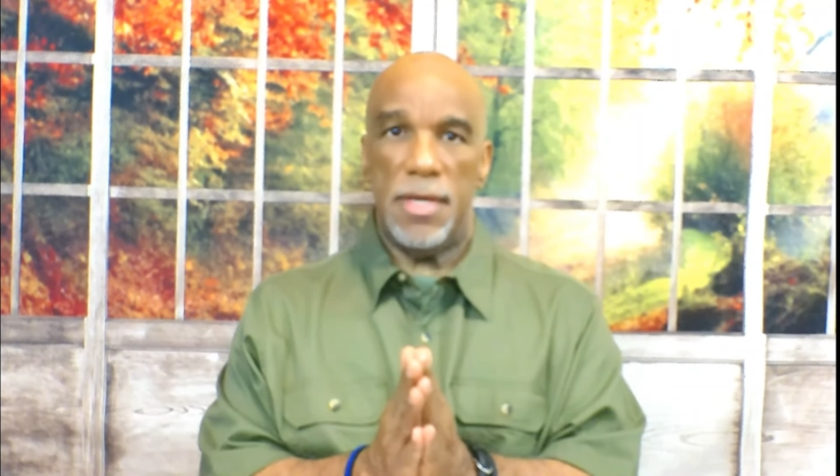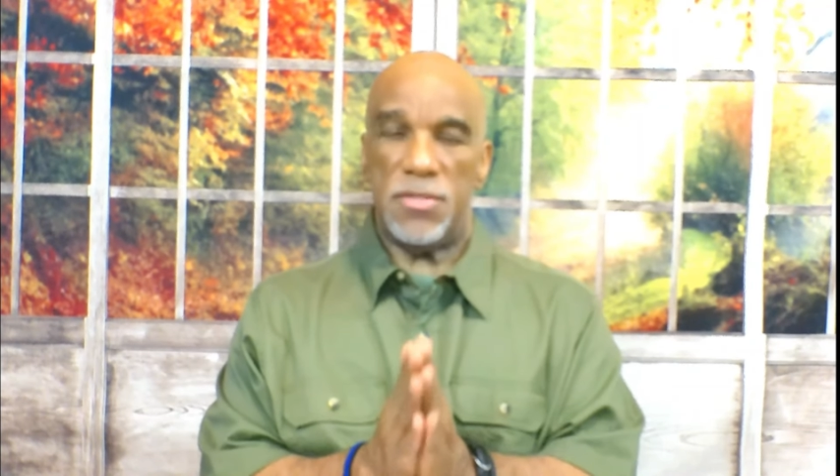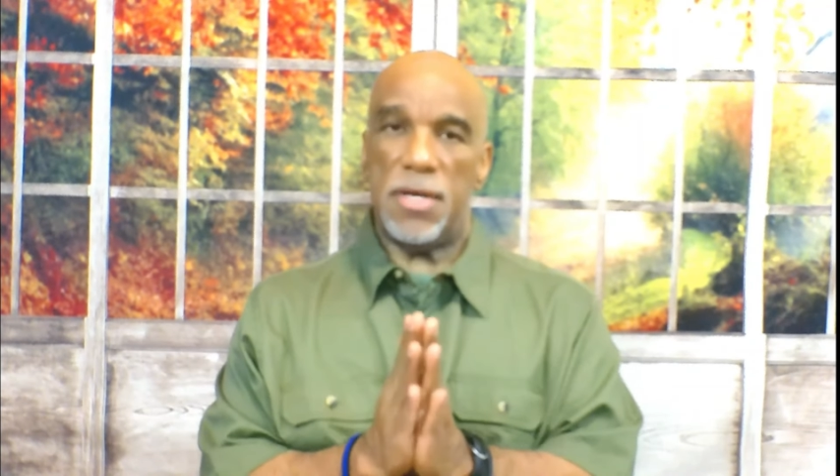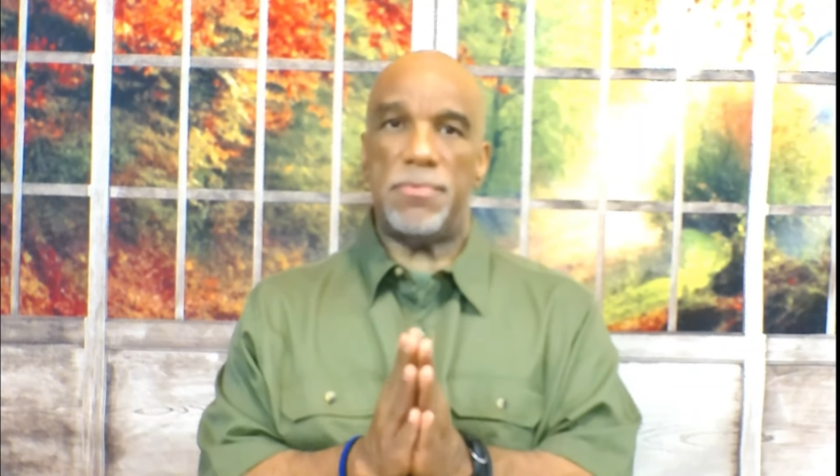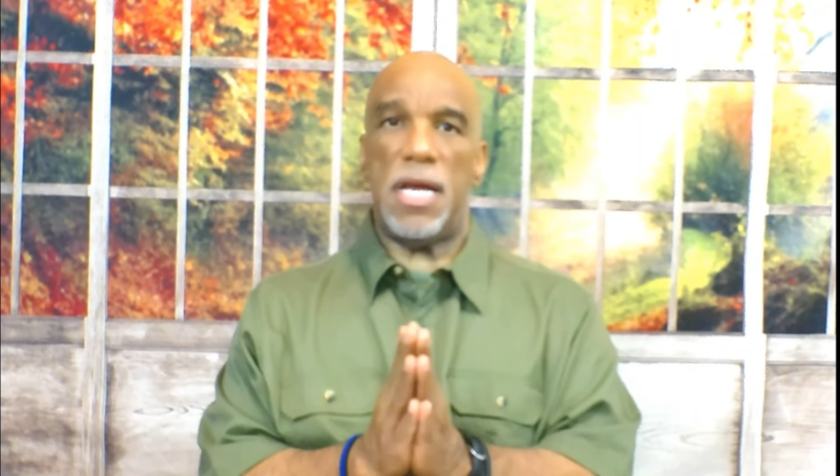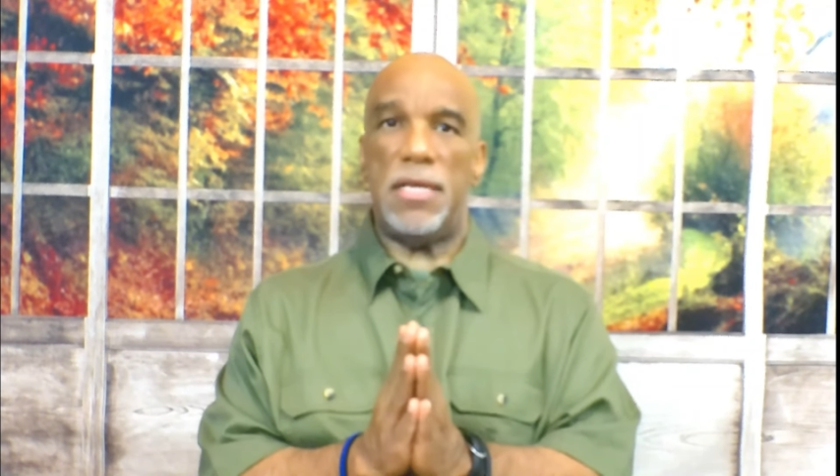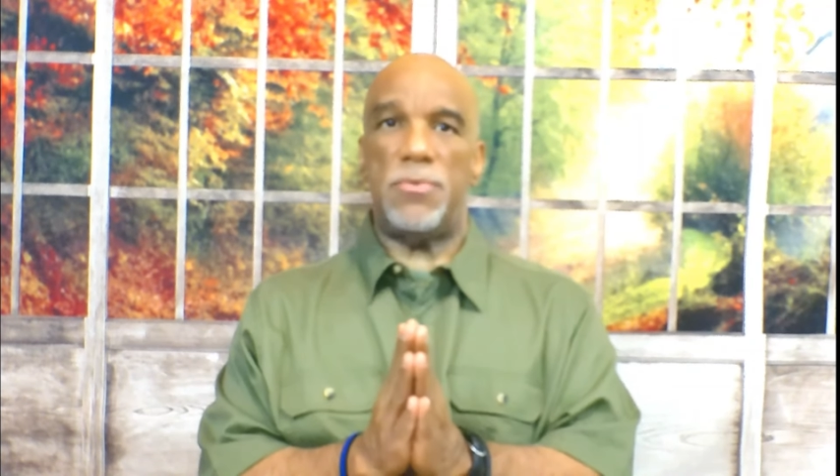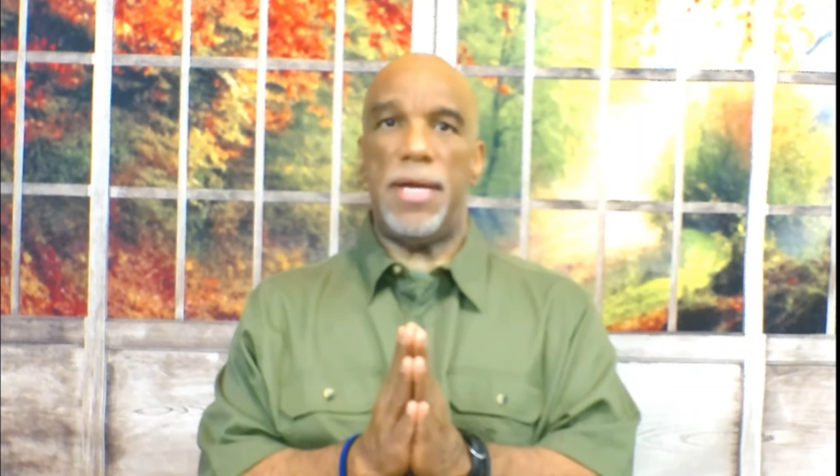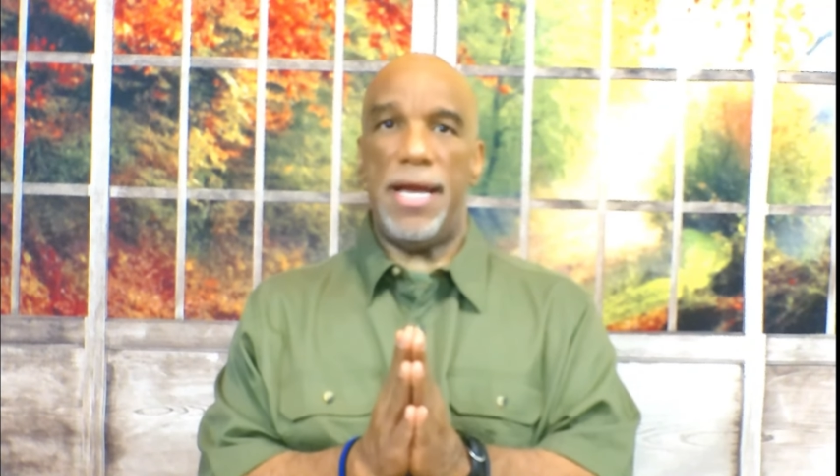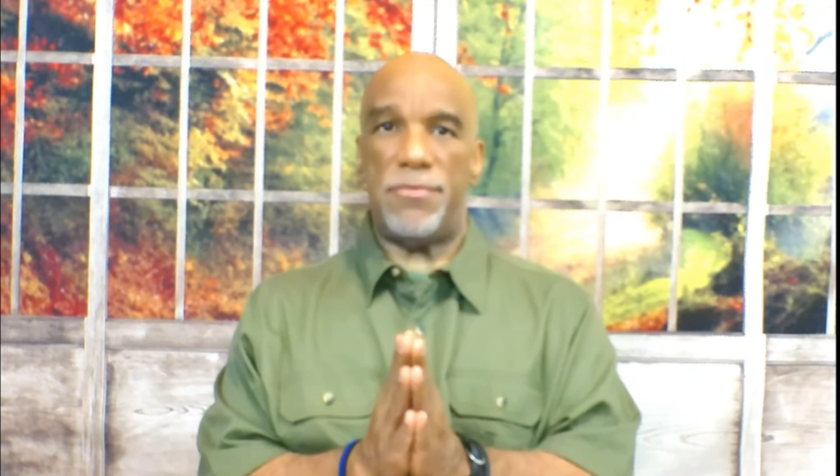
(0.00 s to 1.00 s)
And
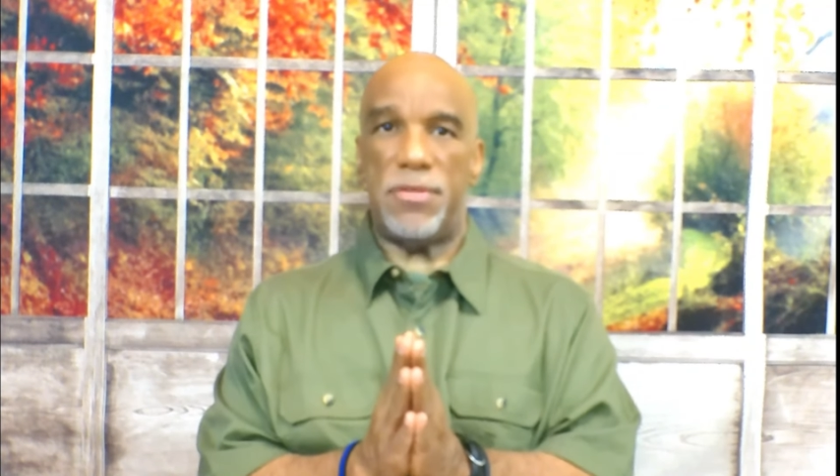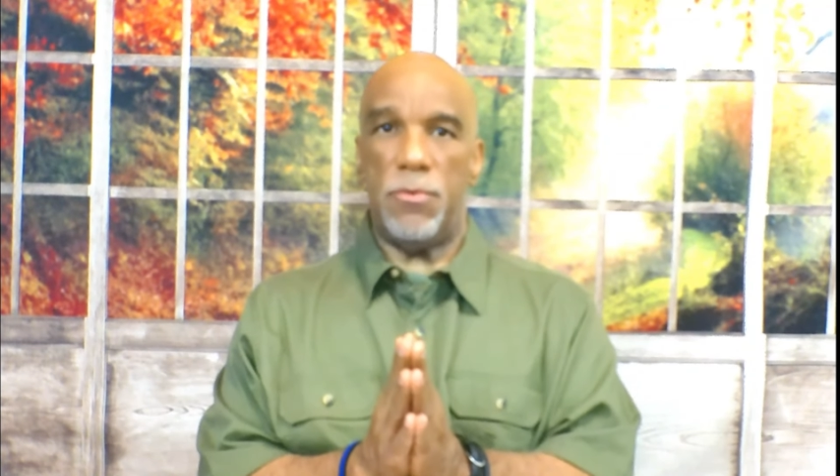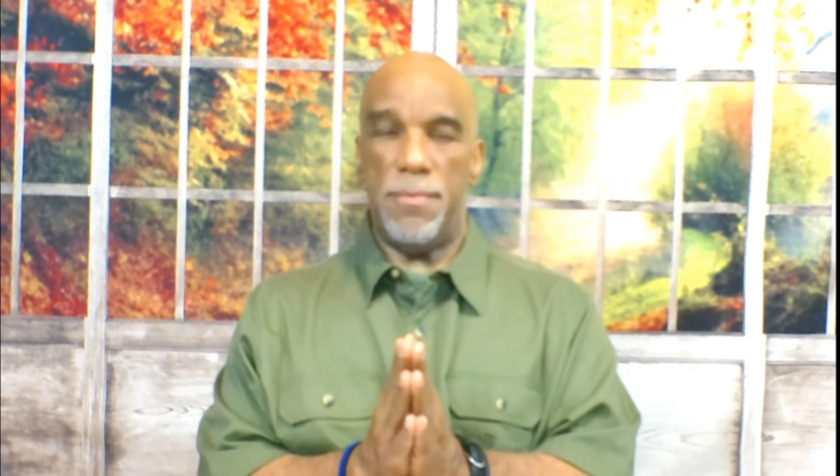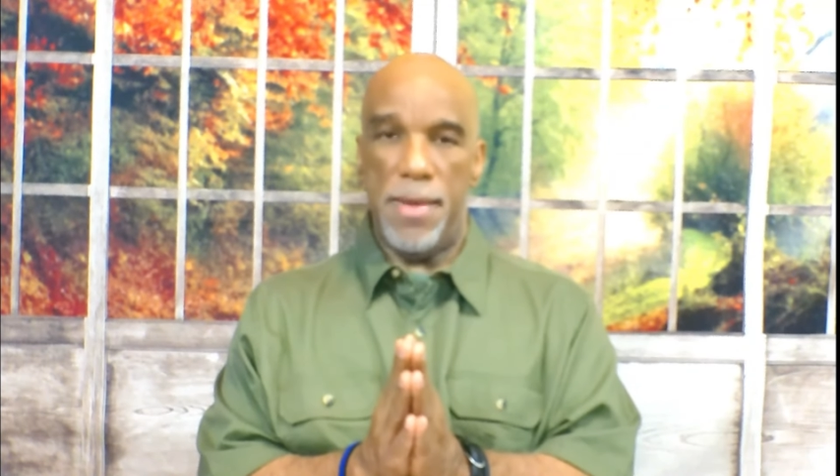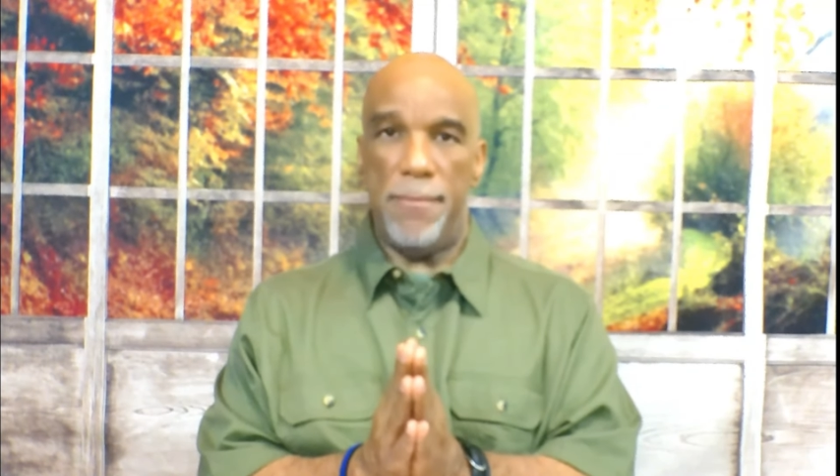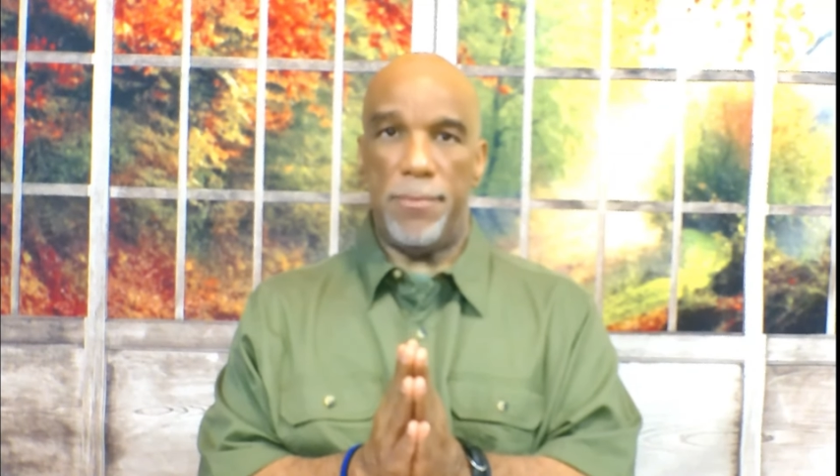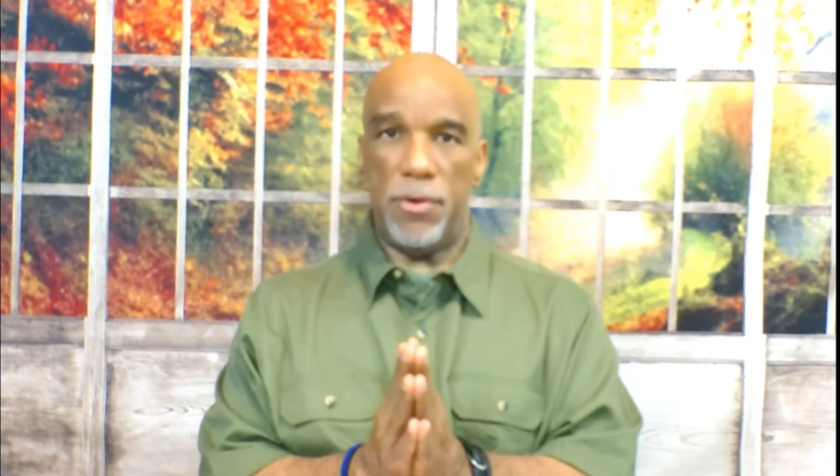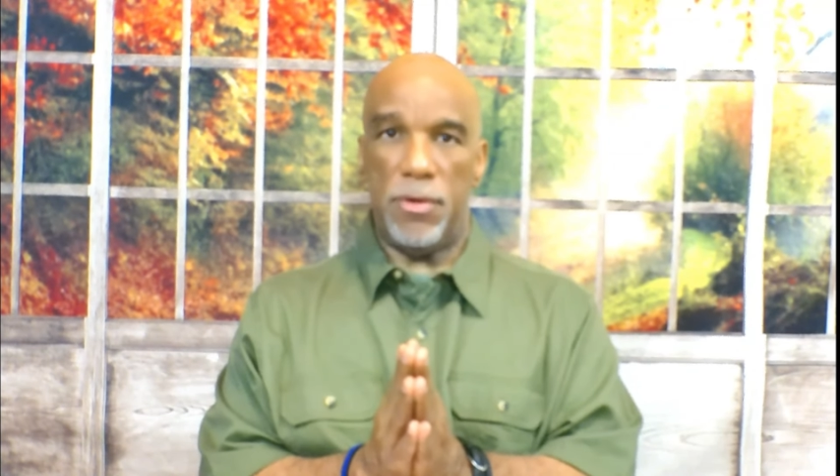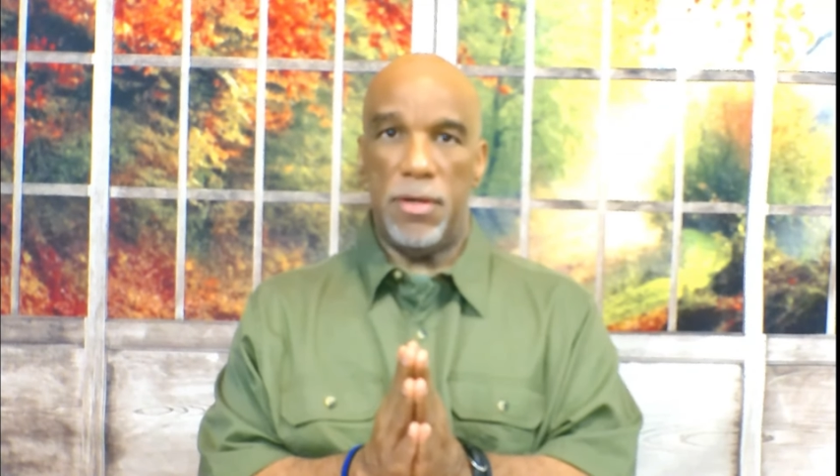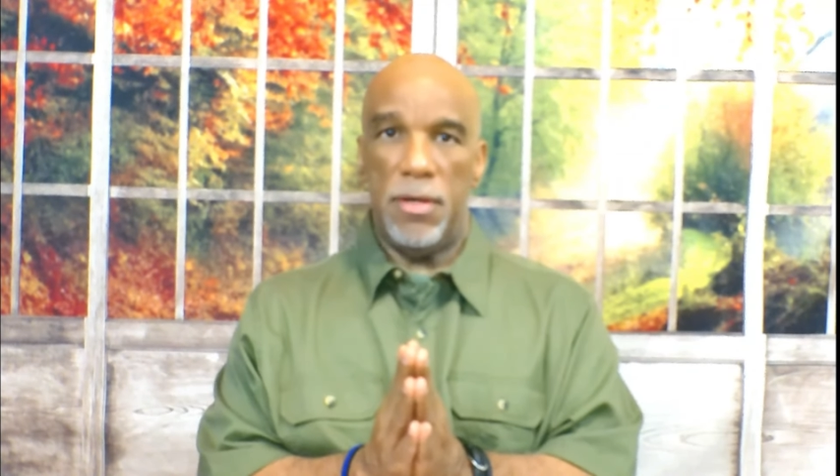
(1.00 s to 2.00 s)
sometimes we have to
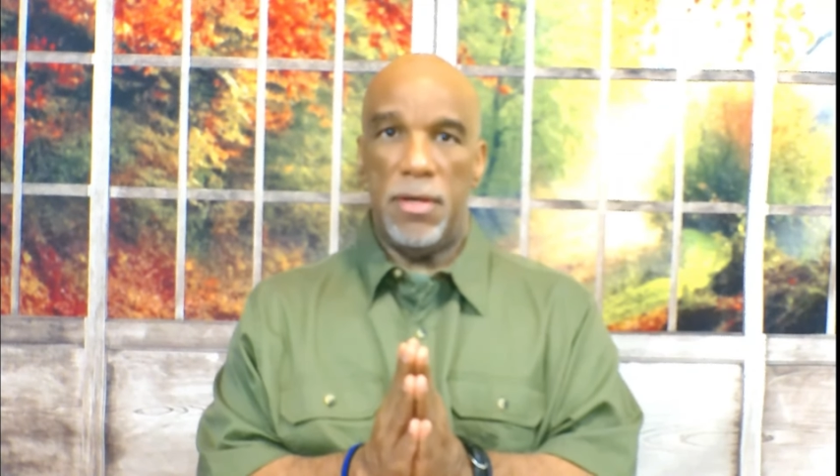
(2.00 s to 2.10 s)
remember